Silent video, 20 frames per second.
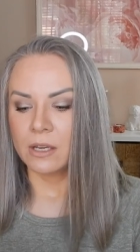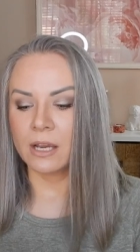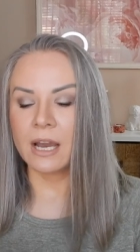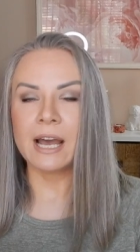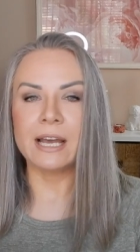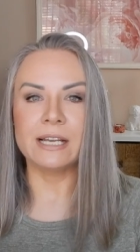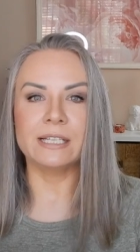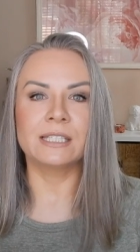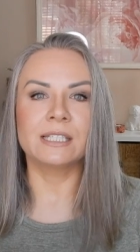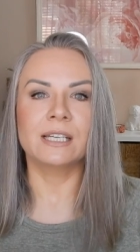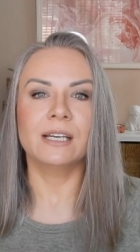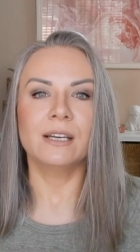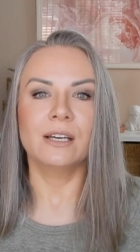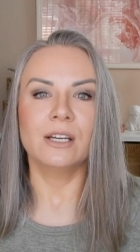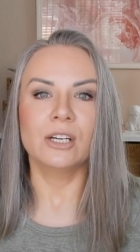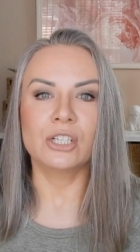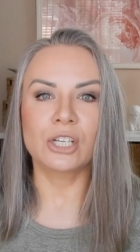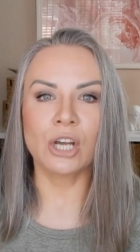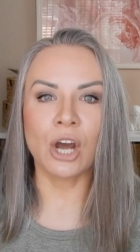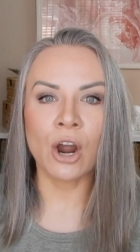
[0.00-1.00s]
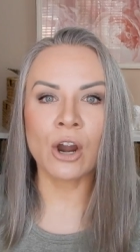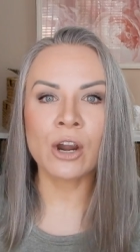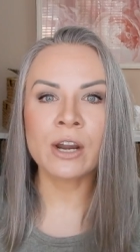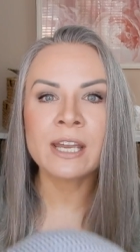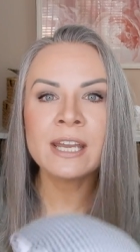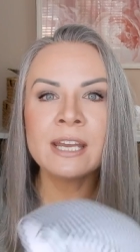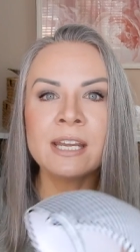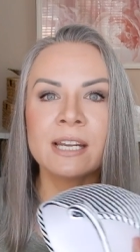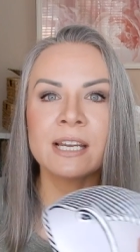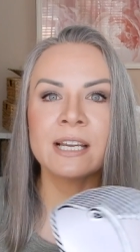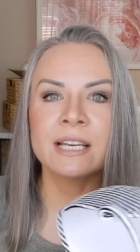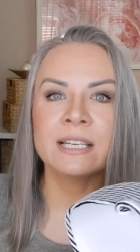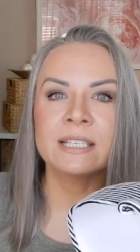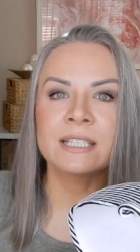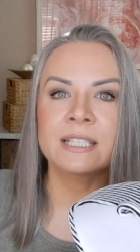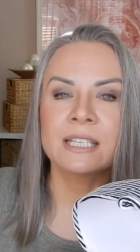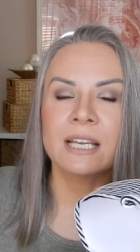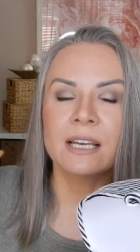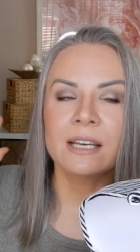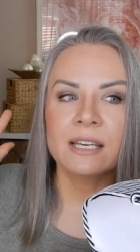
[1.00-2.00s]
you guys, Target
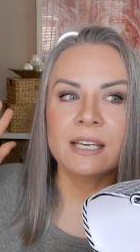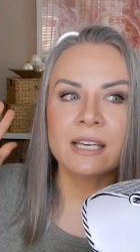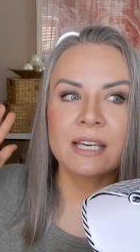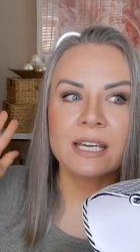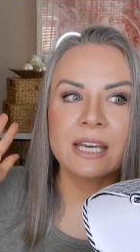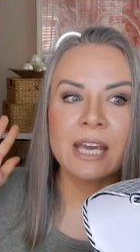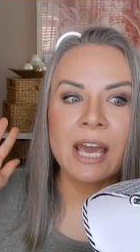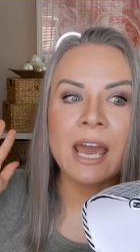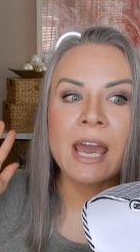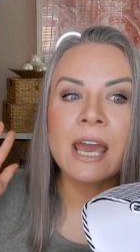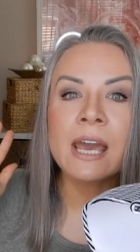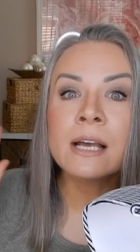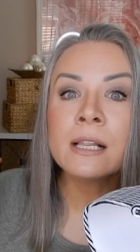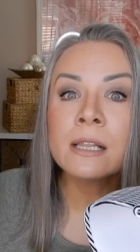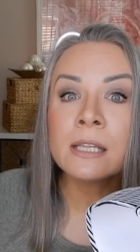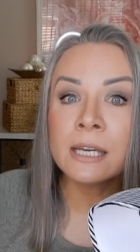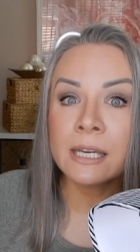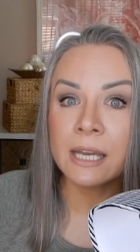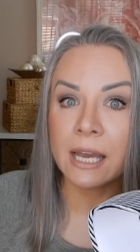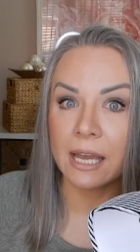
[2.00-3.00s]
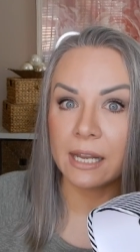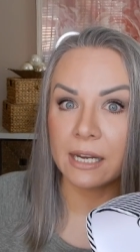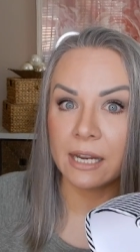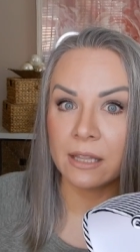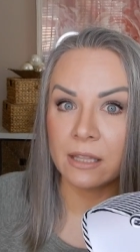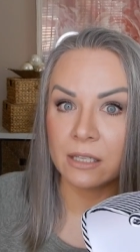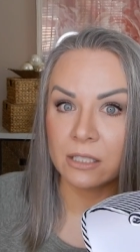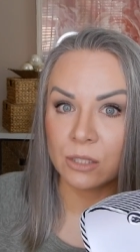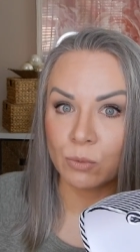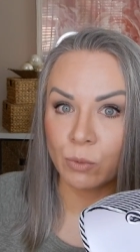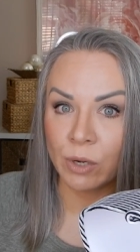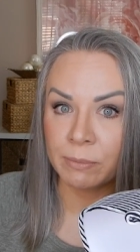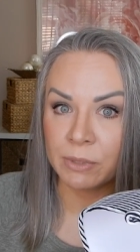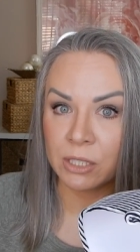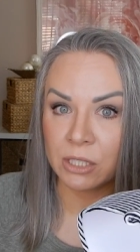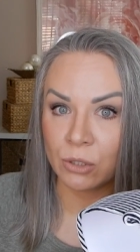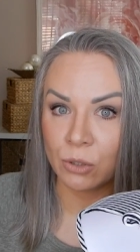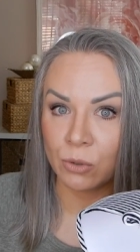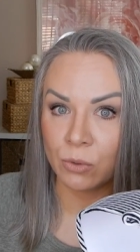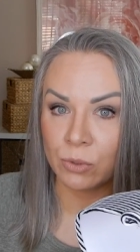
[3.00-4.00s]
is killing it in the
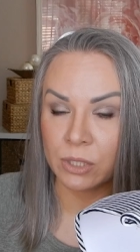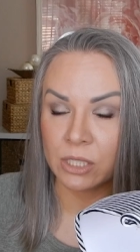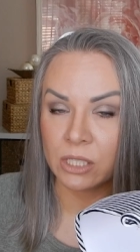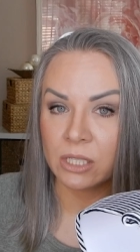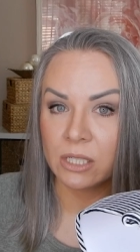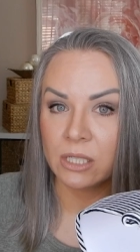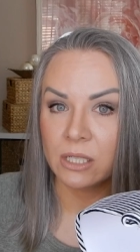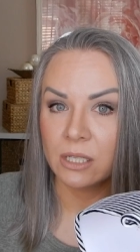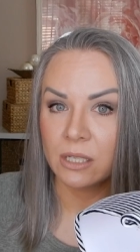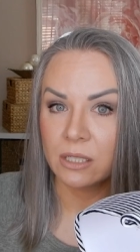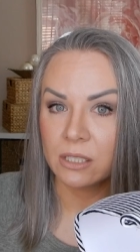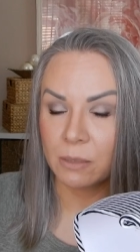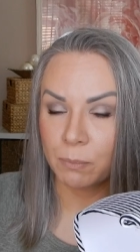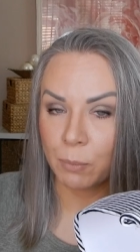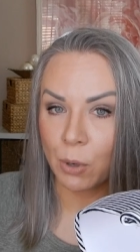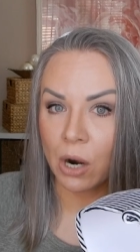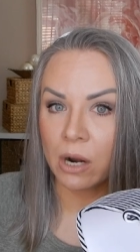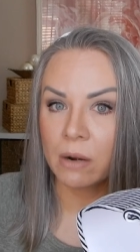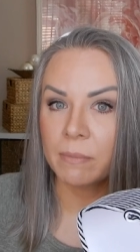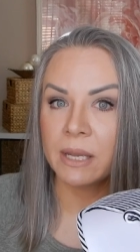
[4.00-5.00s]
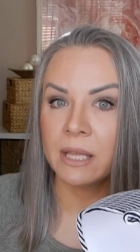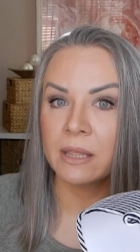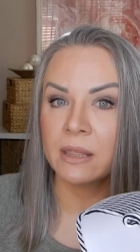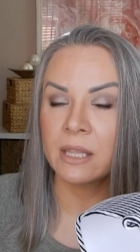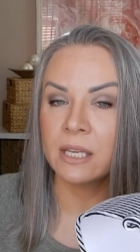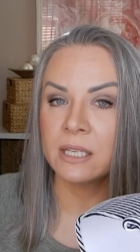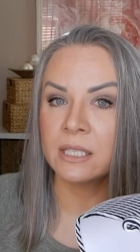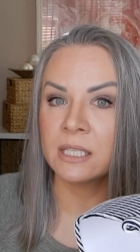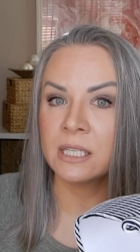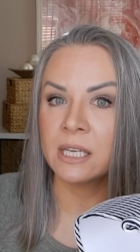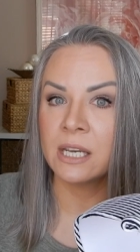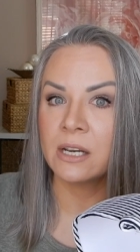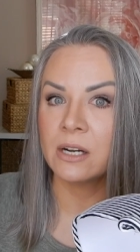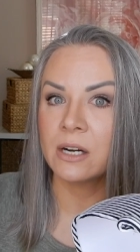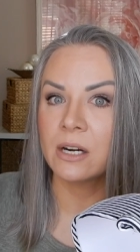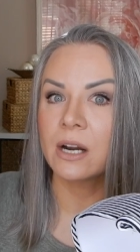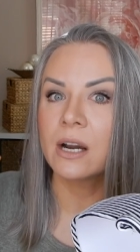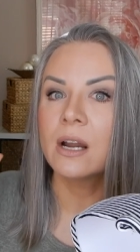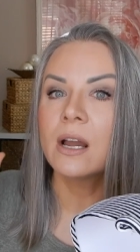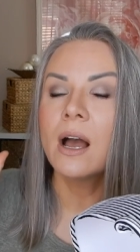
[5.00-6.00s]
swimsuit department this
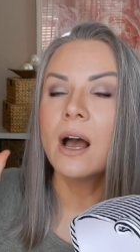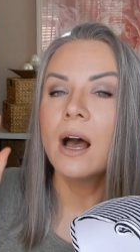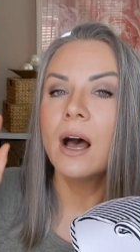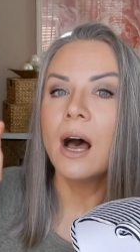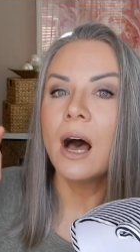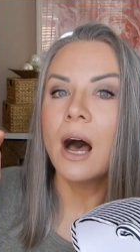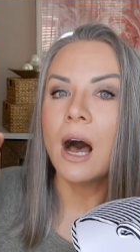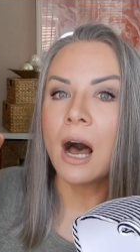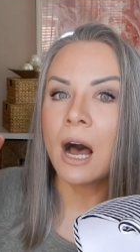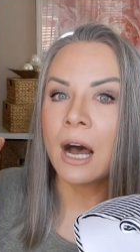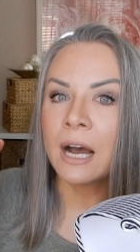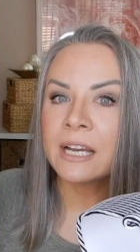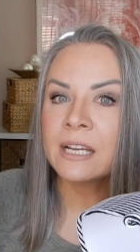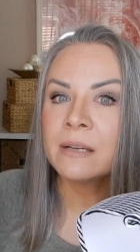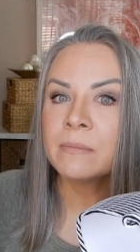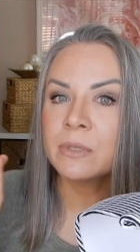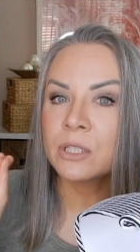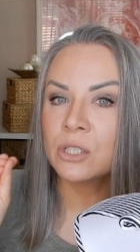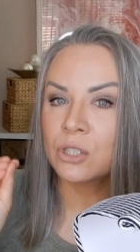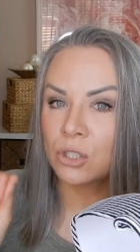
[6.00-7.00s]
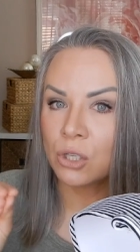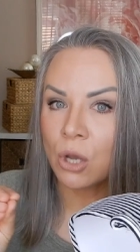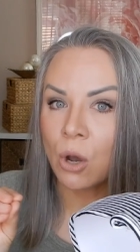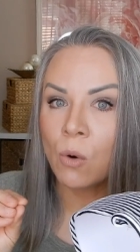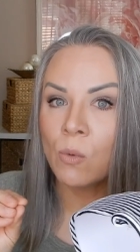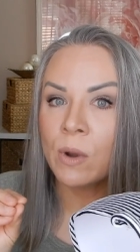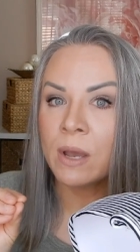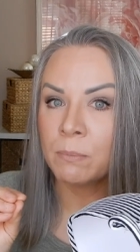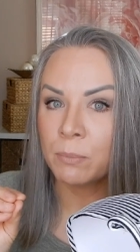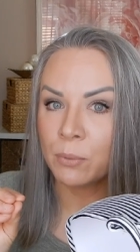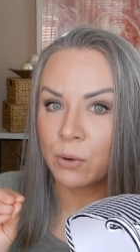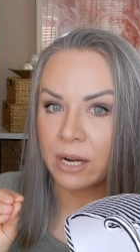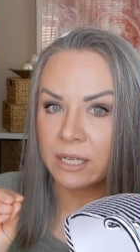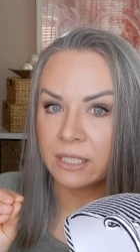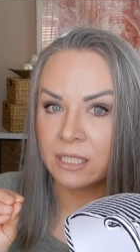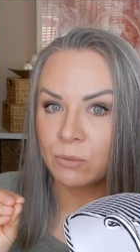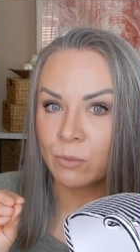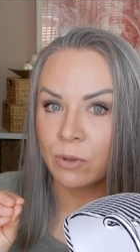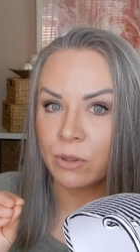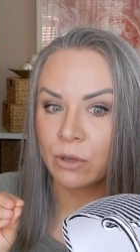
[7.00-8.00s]
year. I am so
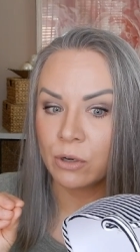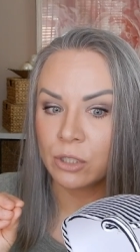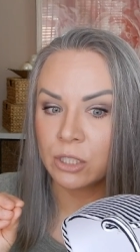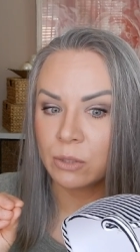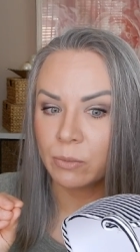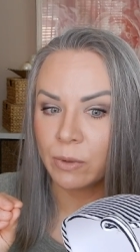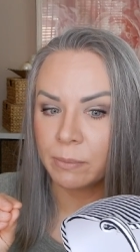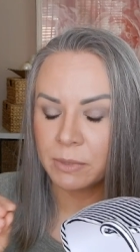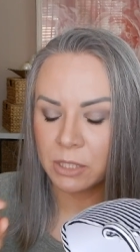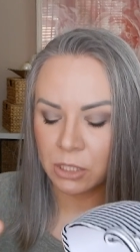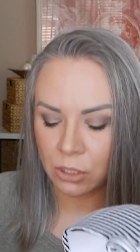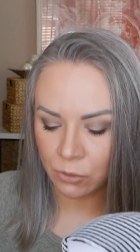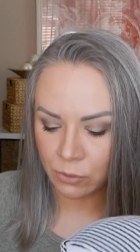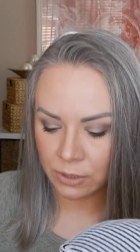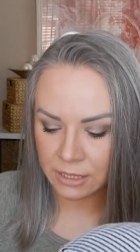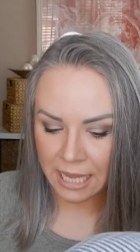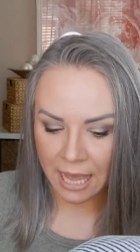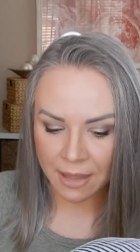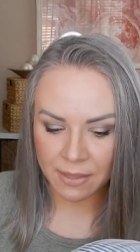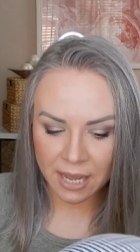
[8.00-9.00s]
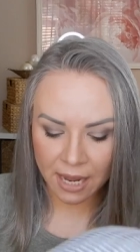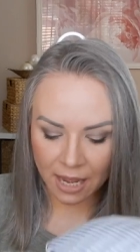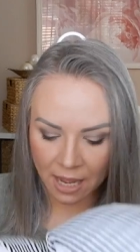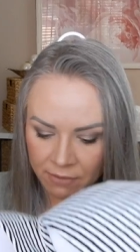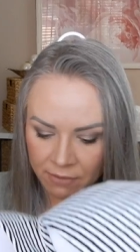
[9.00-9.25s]
impressed with their swimsuits and they